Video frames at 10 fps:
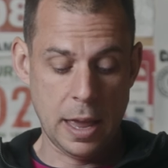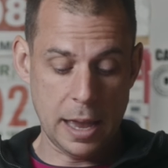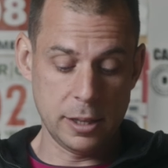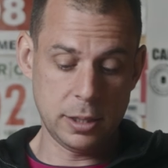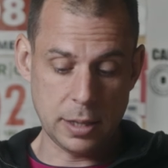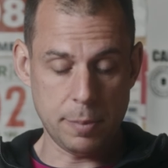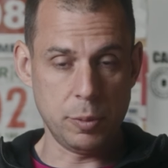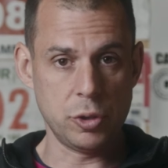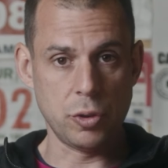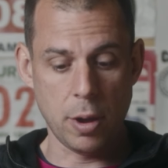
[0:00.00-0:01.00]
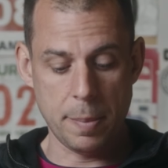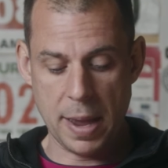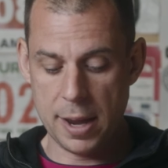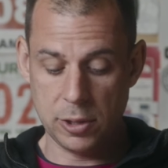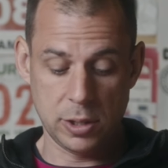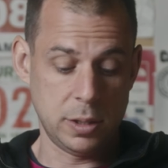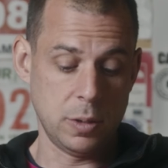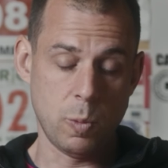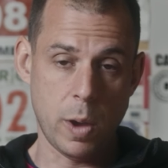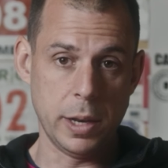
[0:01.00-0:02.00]
A separate dry bag. This is a
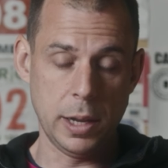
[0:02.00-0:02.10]
1